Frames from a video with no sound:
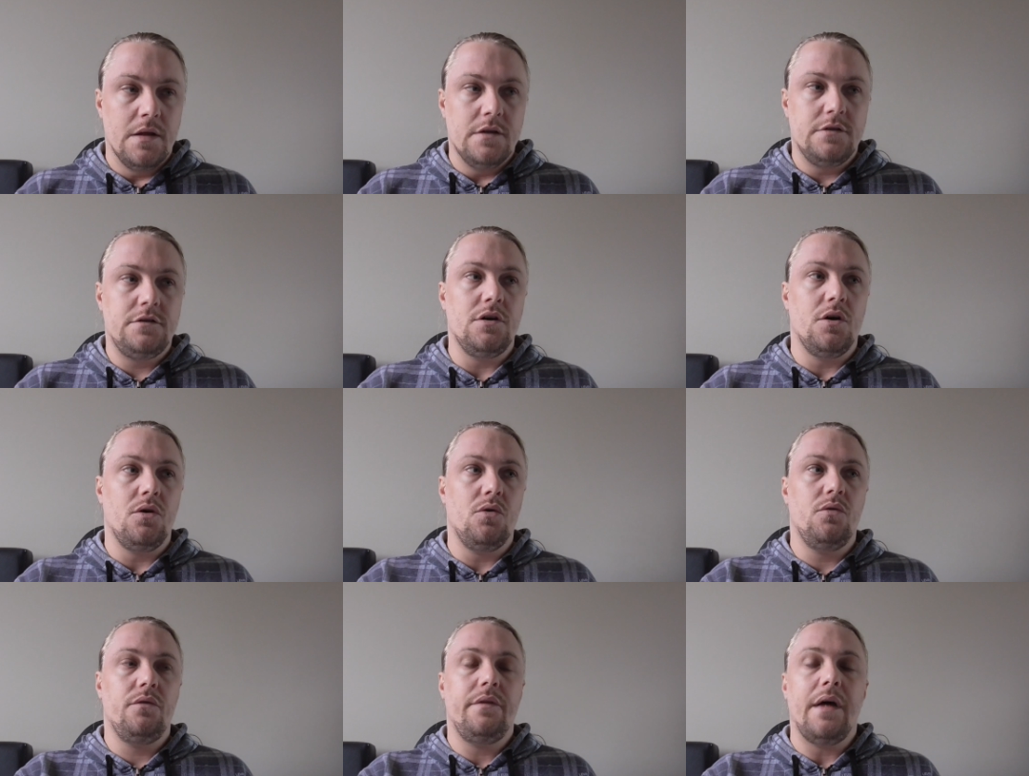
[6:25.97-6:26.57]

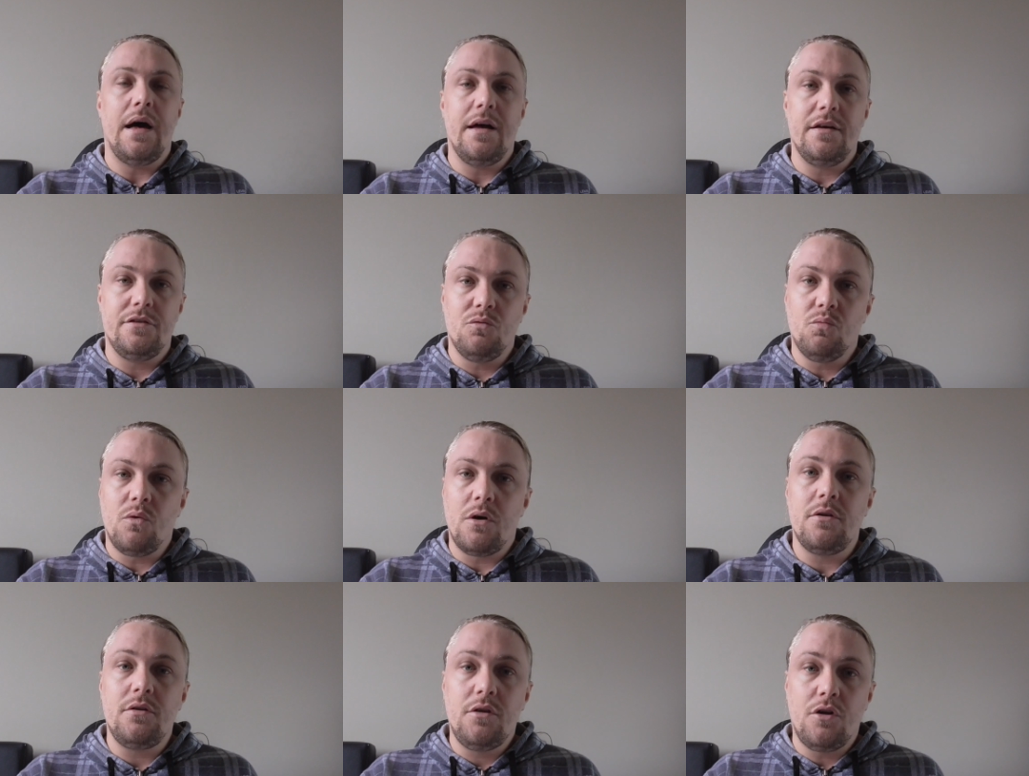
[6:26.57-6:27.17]
So that is
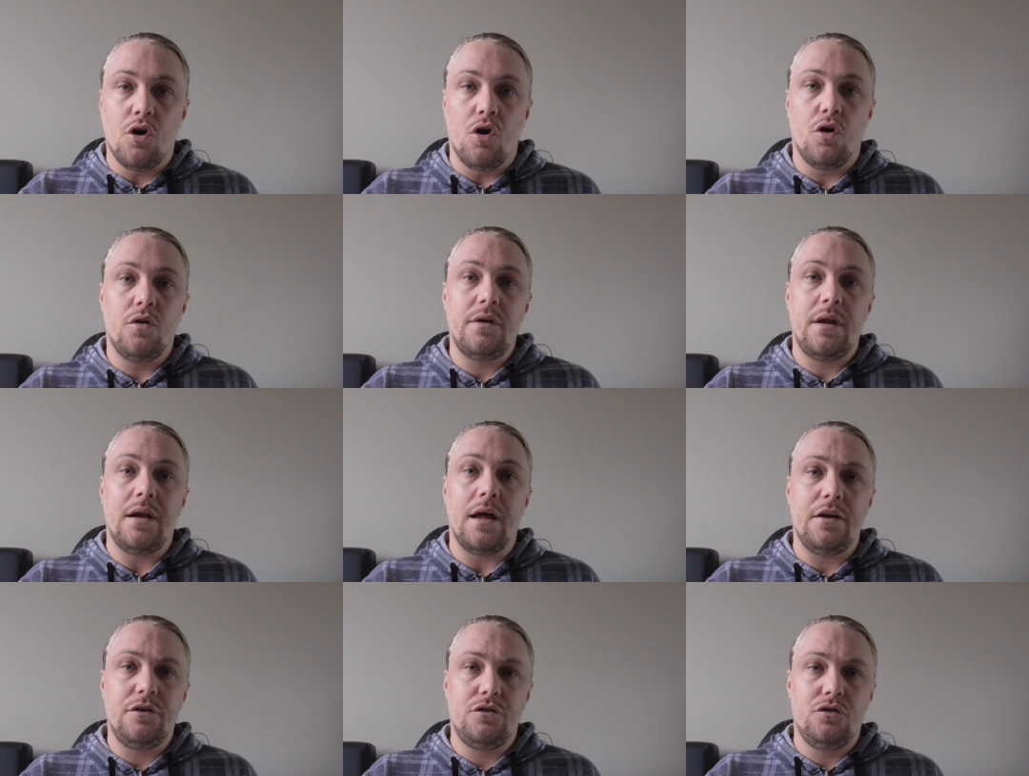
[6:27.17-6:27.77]
one con
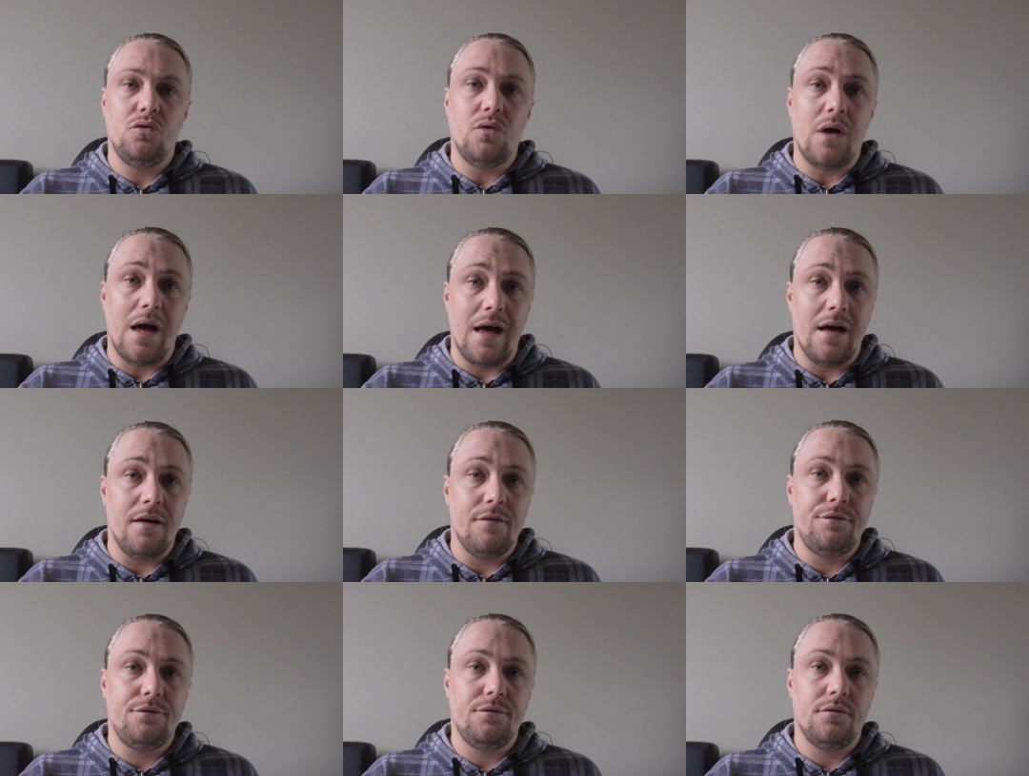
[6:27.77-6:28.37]
that I do
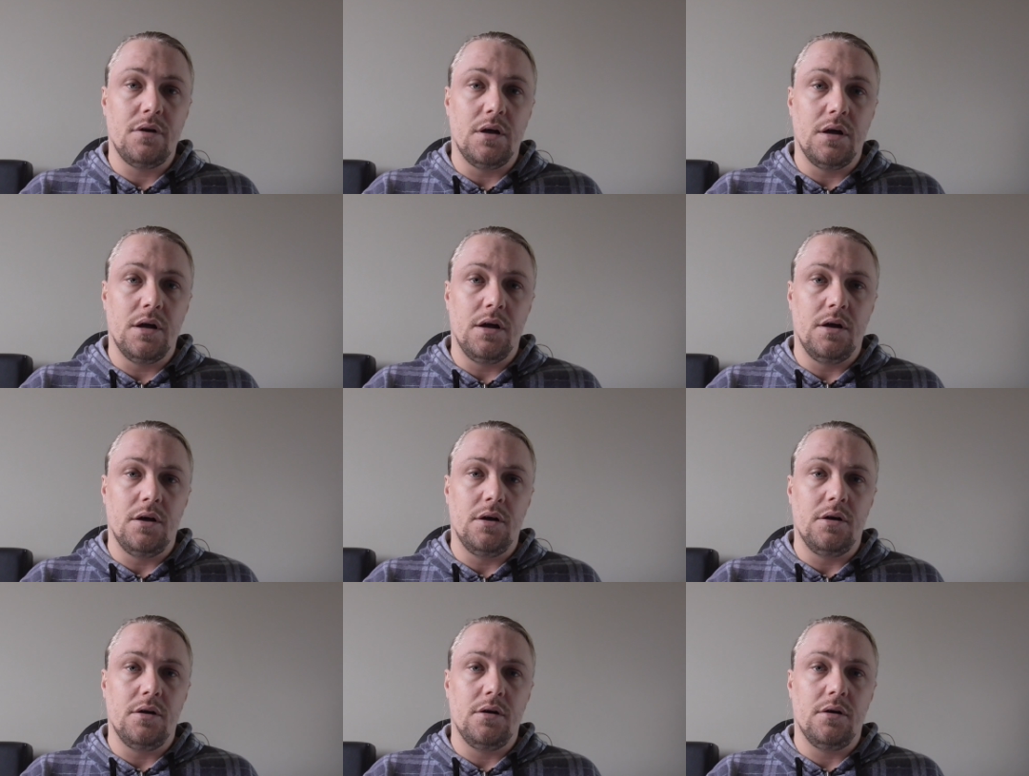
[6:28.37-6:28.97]
have
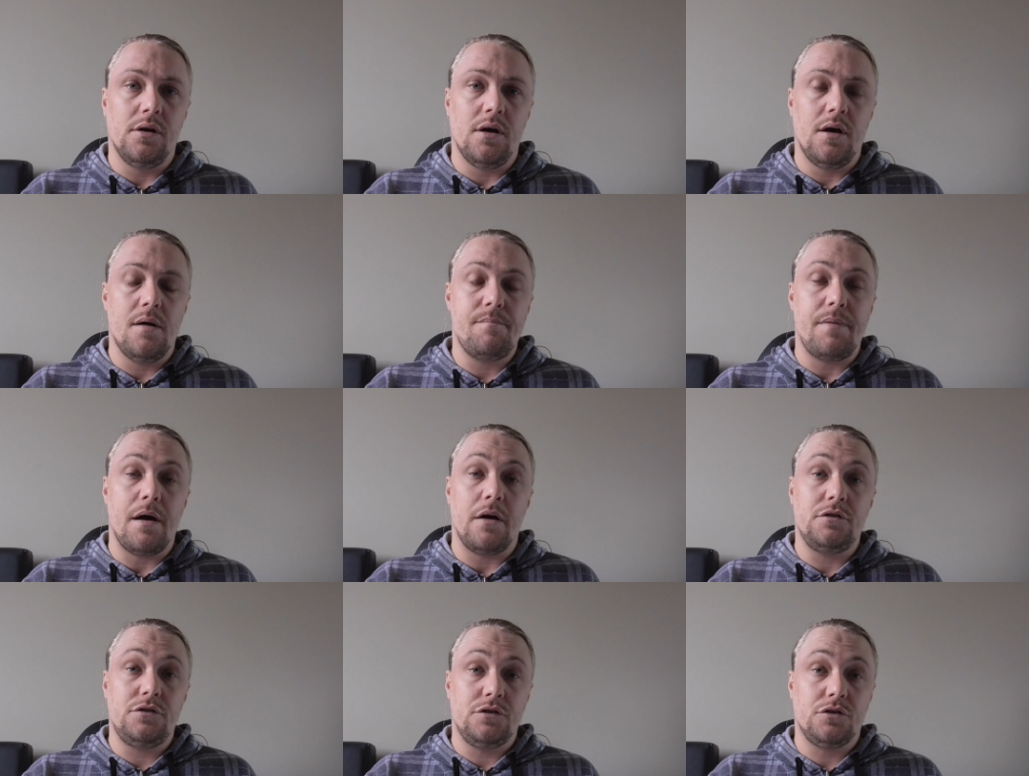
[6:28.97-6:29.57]

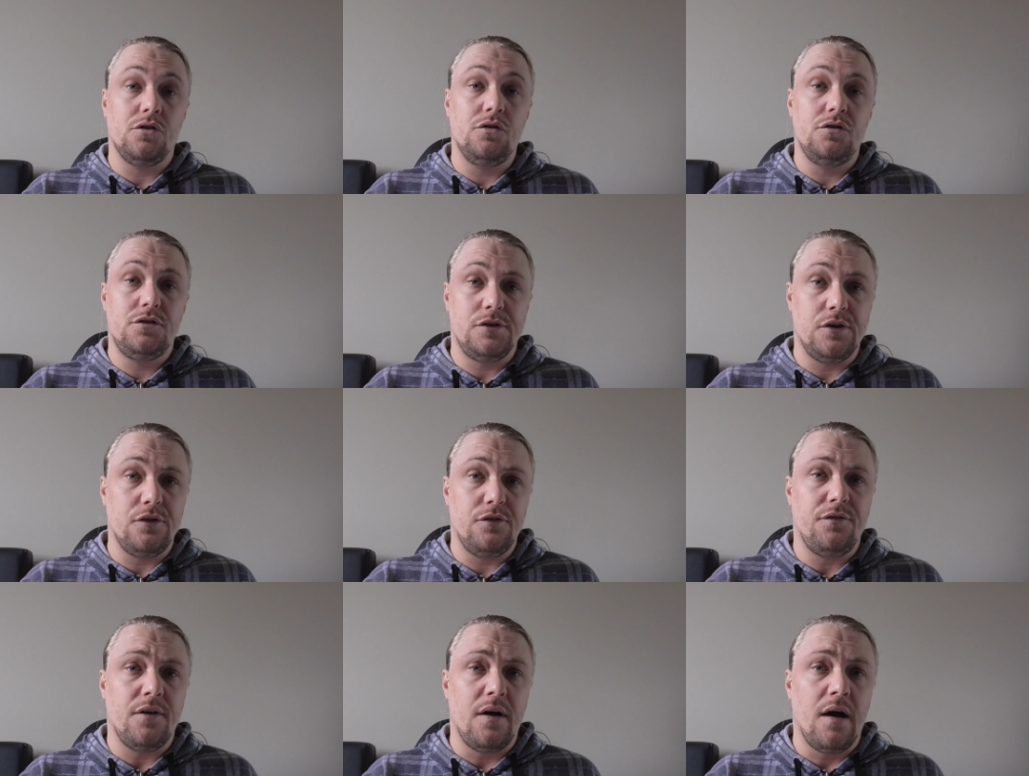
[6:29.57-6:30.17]
about Scoot
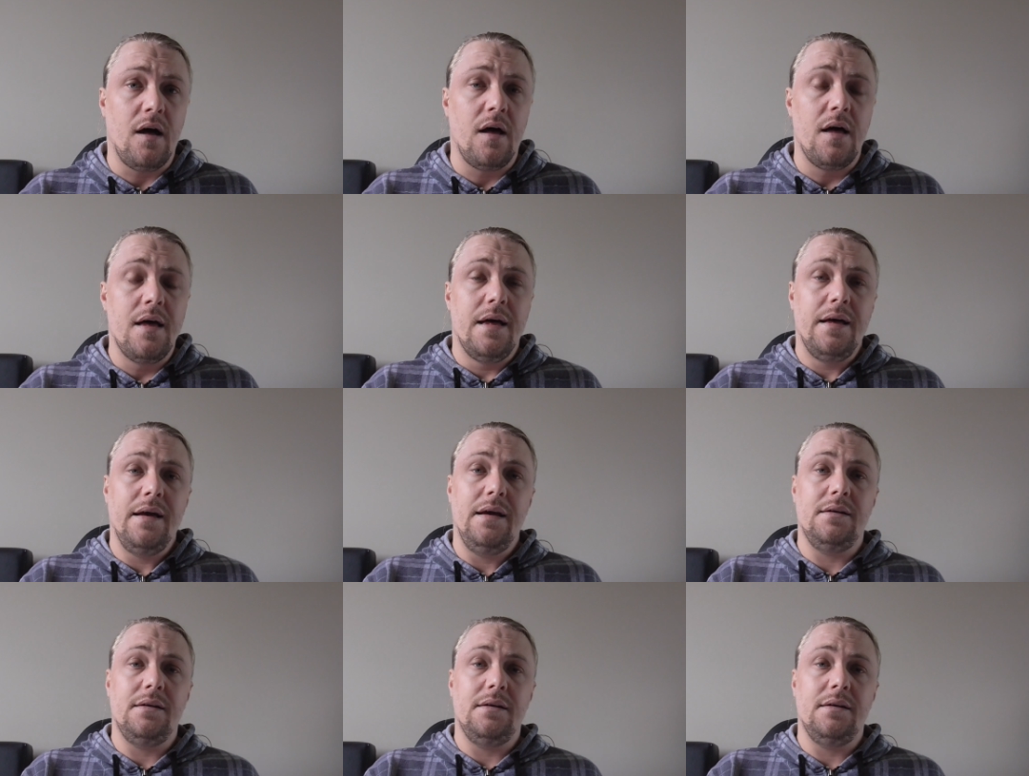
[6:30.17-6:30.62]
so far,